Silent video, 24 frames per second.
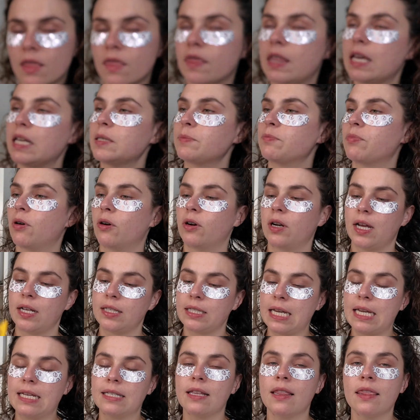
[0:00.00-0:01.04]
this product
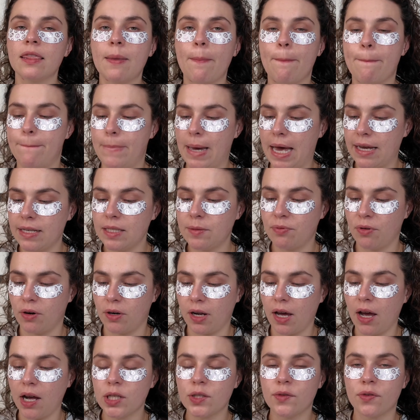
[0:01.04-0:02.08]
isn't the best
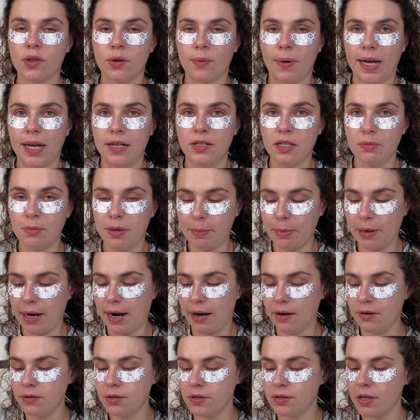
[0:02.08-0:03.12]
product for the way I do my
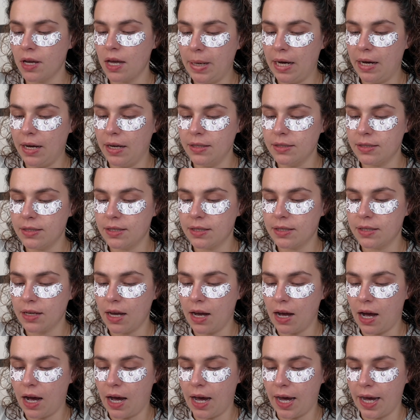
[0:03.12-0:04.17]
brows, but
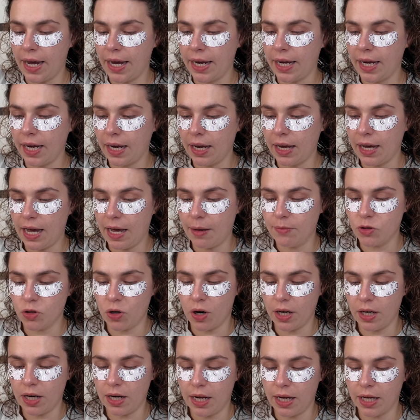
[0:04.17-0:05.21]
I am
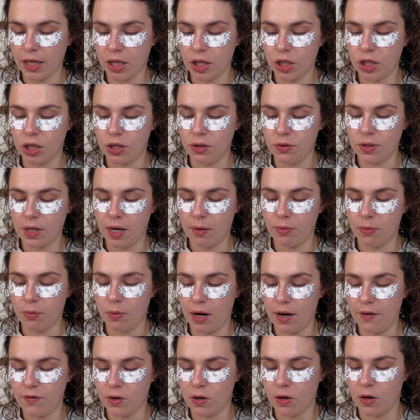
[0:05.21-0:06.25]
trying to like use up what
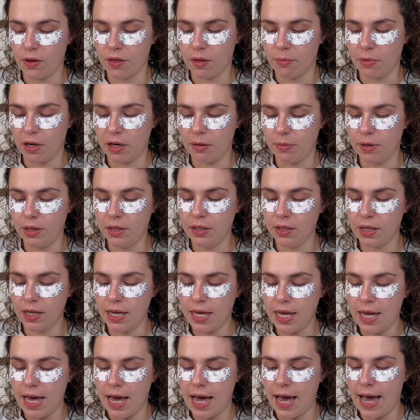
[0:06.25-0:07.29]
I've got at the moment,
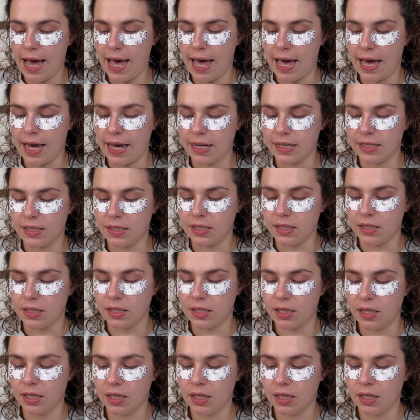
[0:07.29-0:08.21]
and